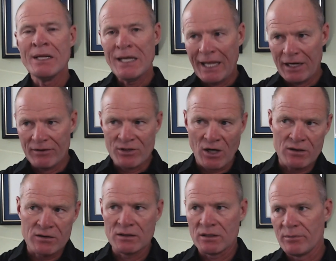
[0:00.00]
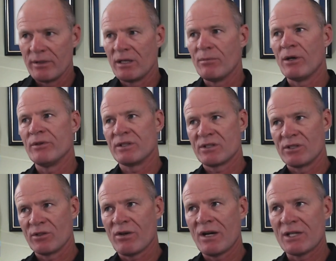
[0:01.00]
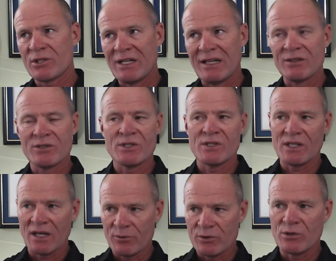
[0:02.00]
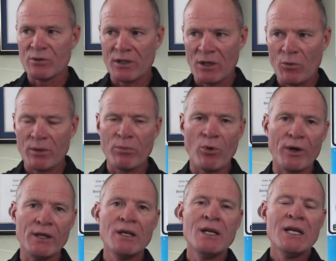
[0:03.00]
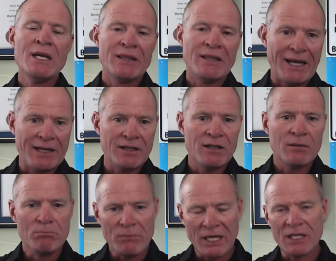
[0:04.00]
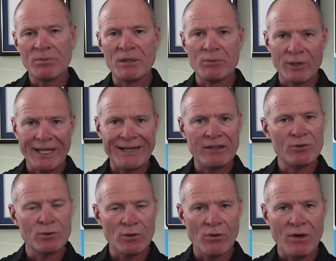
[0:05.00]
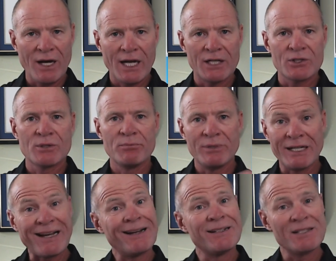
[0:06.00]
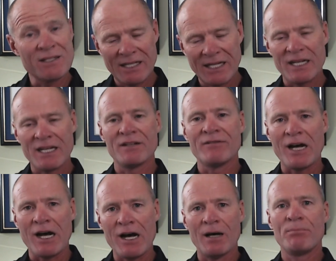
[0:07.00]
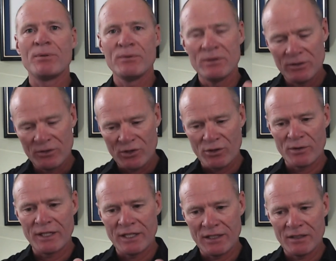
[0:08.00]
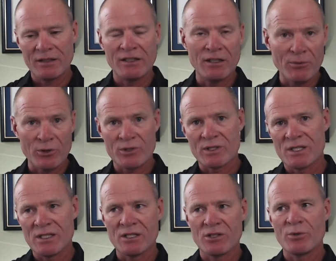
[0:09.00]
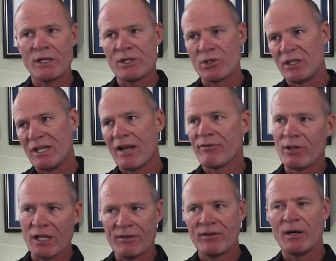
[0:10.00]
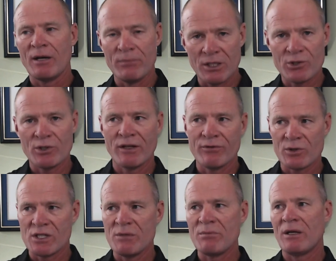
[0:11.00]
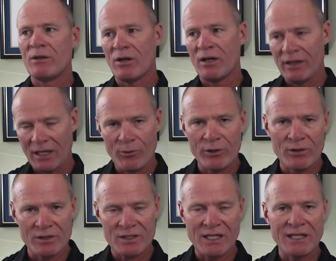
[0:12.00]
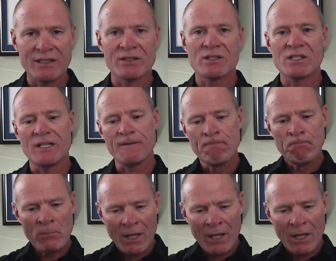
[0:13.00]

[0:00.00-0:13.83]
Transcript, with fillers: And I've talked a little bit about this in the crash analysis that I was doing at one point, that many people get into a crash because they give up during the emergency situation. Never give up. Make sure you have your seatbelt on, that way you're going to stay in the seat.